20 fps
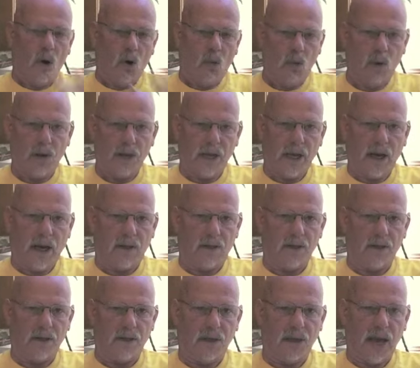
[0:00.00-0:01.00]
Well, yeah,
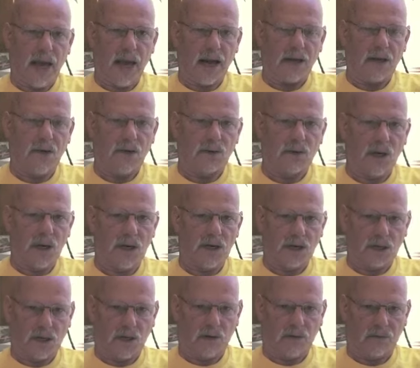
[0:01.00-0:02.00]
the
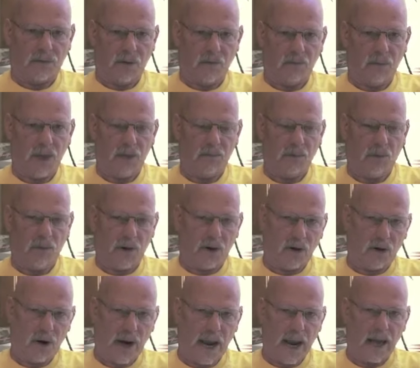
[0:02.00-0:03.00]
accusation from people that
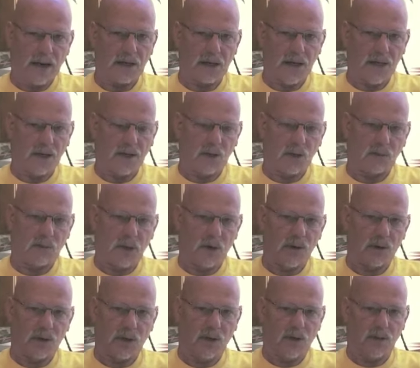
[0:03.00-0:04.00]
are
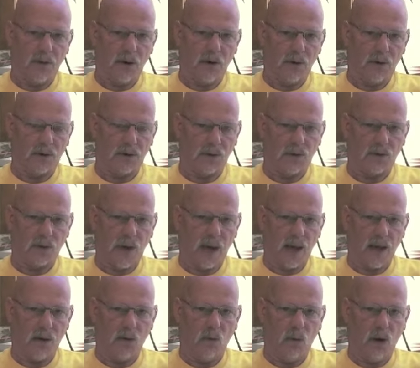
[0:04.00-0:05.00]
anti-conspiracy theorists
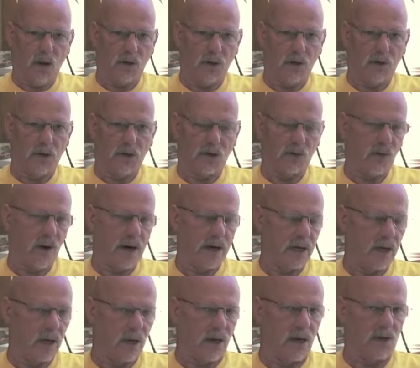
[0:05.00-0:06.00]
say, well, you're just
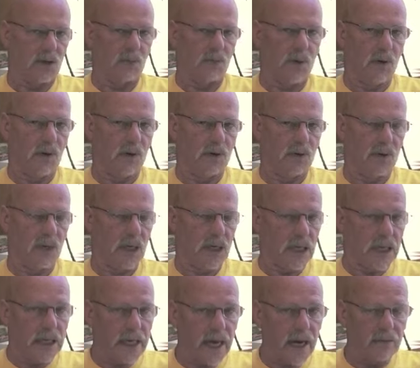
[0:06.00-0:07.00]
finding a conspiracy
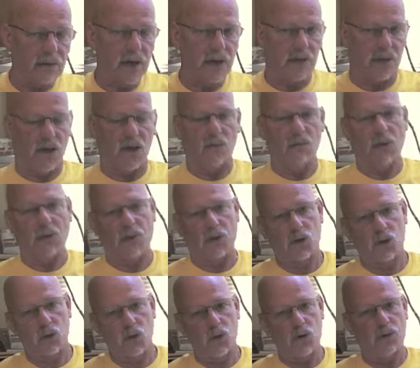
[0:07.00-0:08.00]
in everything. But the
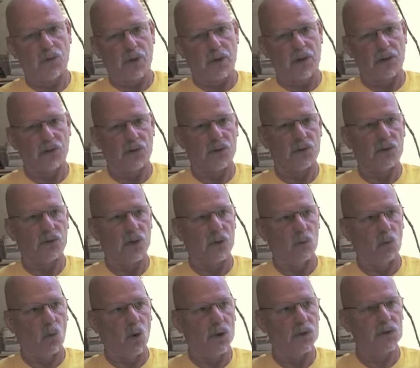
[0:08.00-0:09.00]
truth is
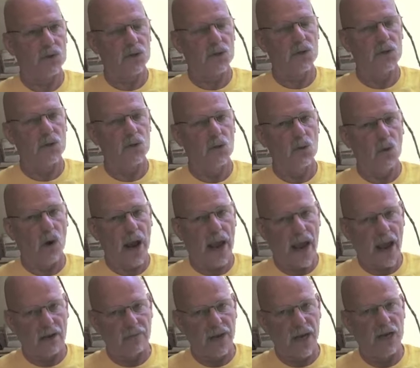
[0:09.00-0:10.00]
that once you
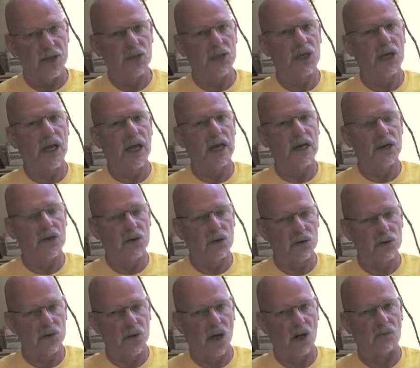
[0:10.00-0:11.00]
have educated
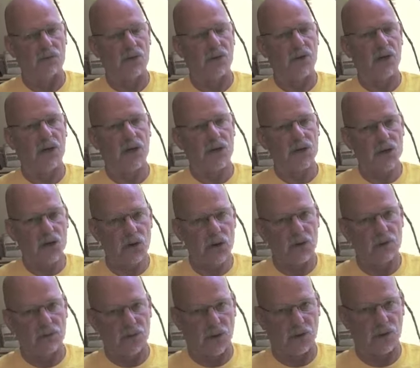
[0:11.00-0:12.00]
yourself in the history
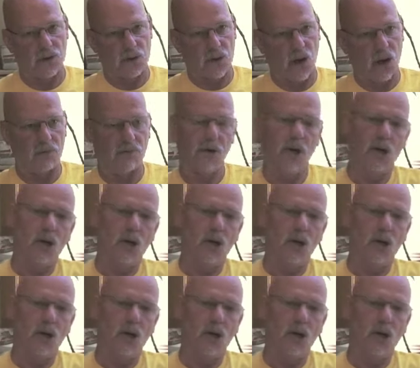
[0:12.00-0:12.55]
of this stuff,